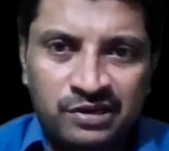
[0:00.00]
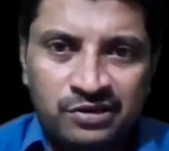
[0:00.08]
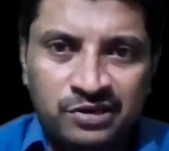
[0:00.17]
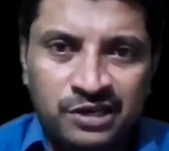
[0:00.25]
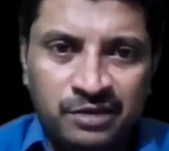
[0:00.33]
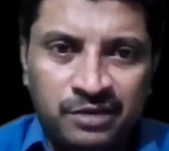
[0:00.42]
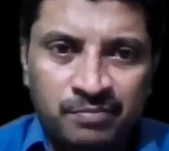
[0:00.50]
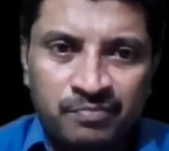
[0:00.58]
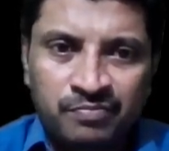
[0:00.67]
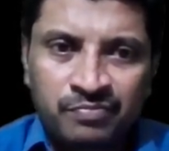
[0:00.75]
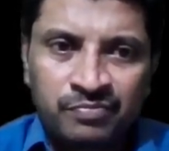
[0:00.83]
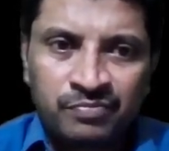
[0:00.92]
D.
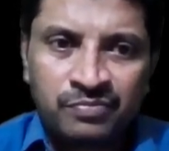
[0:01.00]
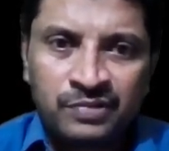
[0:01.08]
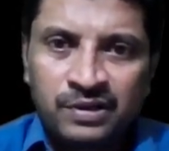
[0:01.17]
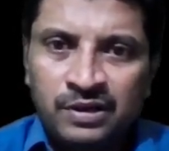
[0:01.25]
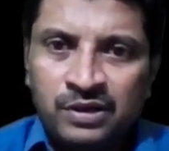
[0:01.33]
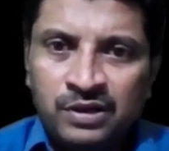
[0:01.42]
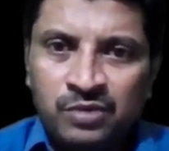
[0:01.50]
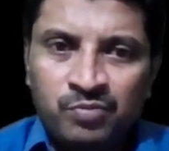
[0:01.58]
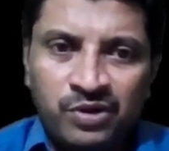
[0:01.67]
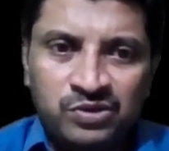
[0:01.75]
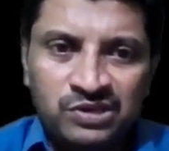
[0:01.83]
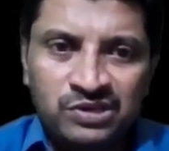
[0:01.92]
By
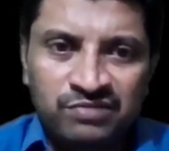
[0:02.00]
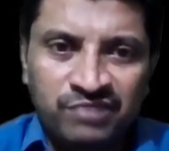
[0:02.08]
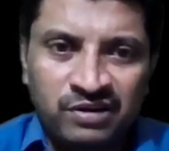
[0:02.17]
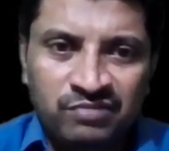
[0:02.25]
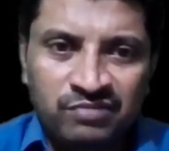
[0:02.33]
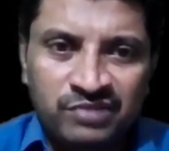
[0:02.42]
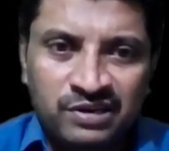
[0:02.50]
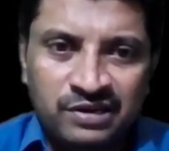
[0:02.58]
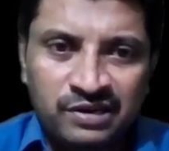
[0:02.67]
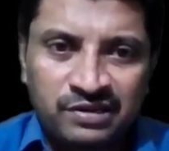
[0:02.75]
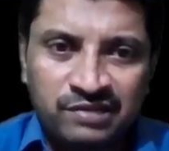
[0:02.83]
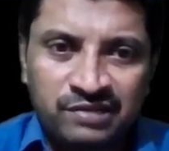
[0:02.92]
using 1, we can get
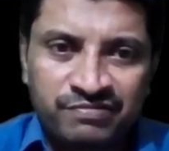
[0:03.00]
F.